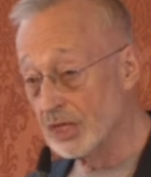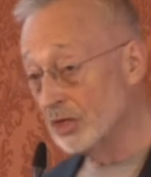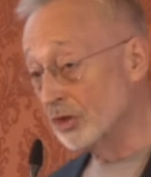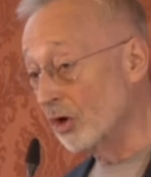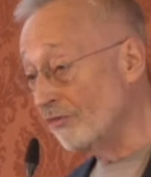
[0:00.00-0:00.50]

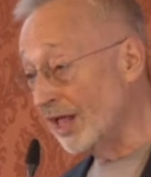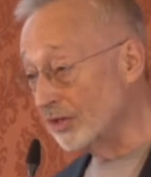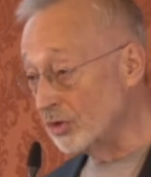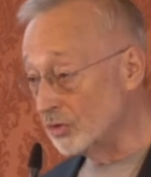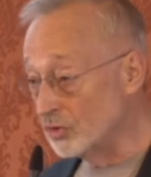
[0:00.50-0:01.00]

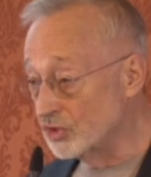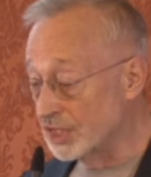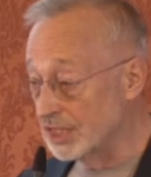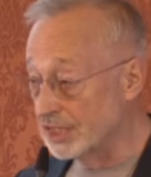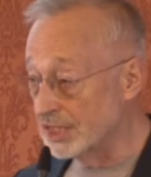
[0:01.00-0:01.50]
low-value
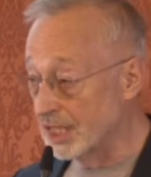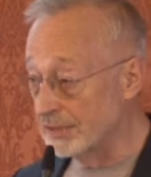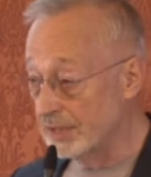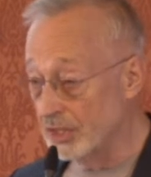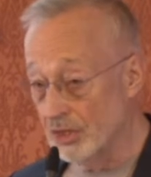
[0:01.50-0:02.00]
uses,
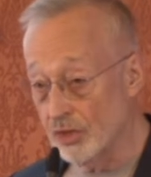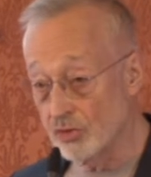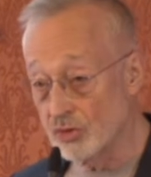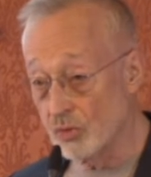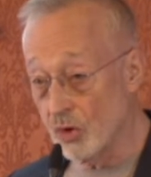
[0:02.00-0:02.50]

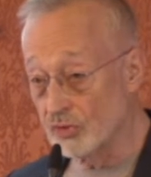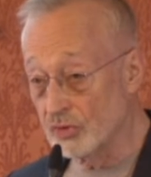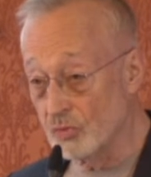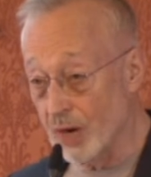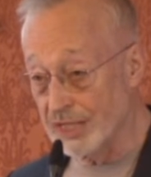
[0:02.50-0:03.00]
those who own
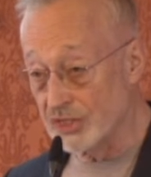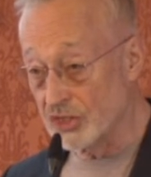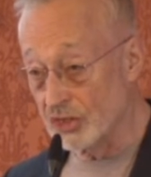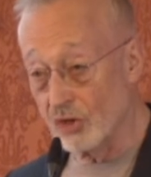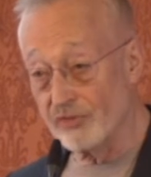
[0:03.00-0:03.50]
the rights
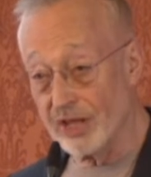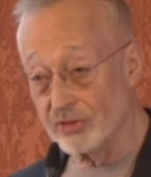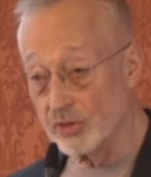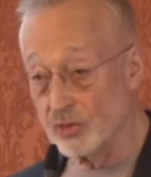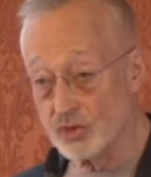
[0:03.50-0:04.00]
to
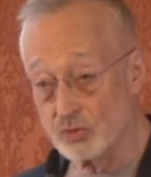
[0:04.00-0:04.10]
low-value use